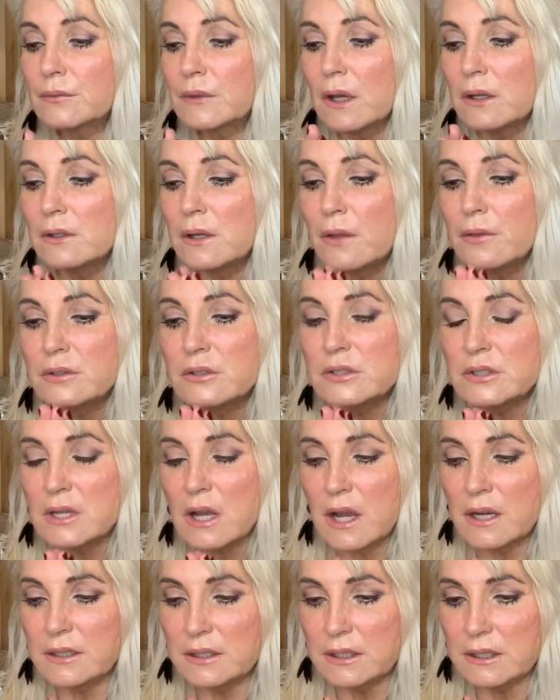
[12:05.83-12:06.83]
another
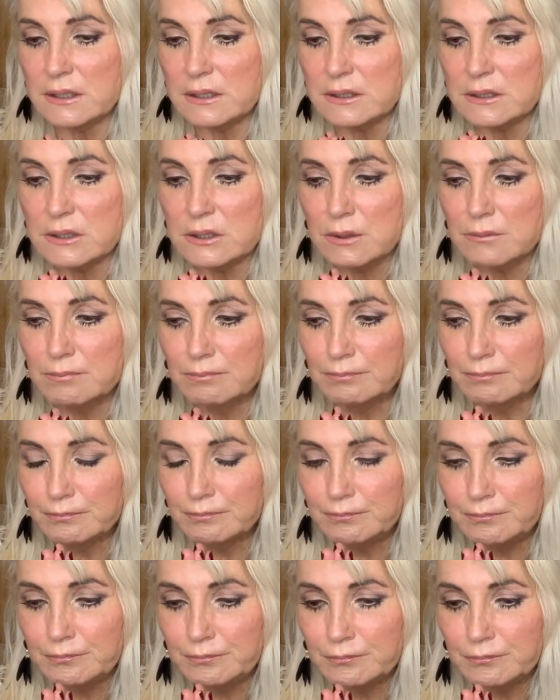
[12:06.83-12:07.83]
sign is
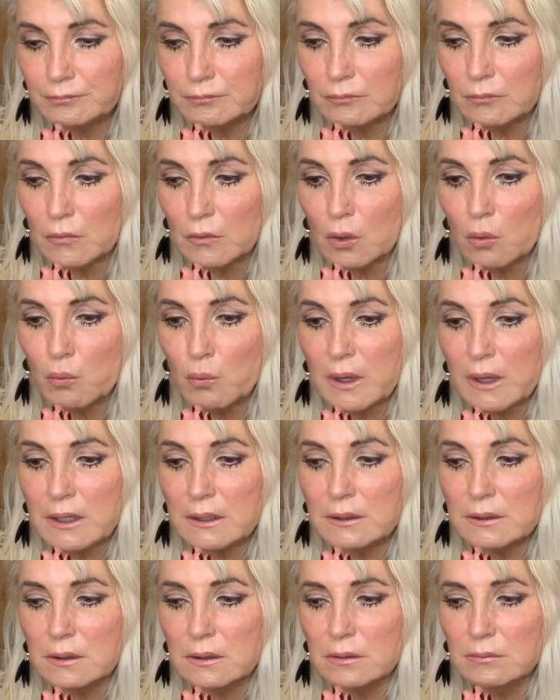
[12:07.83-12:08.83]

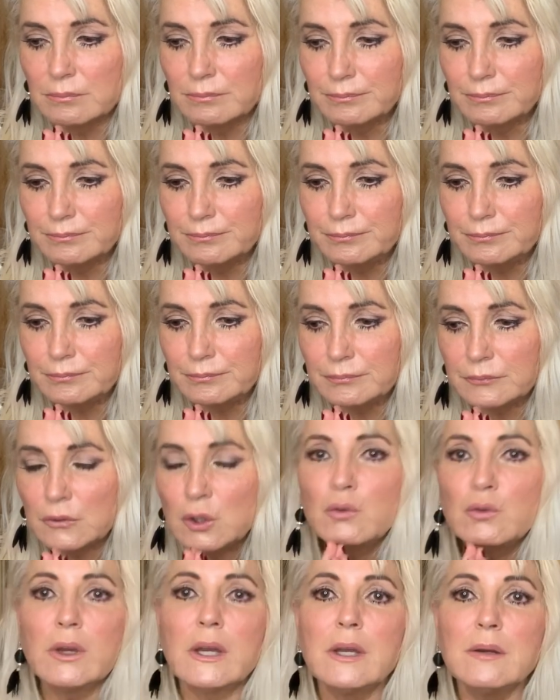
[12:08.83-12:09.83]
when
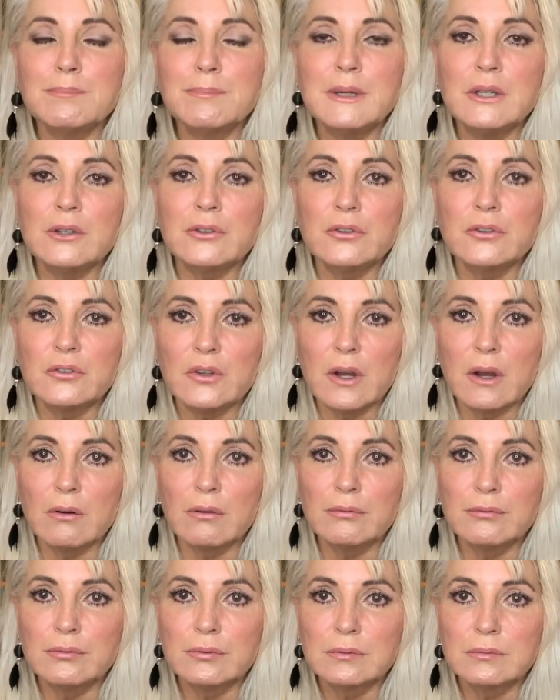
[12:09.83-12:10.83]
you can't be yourself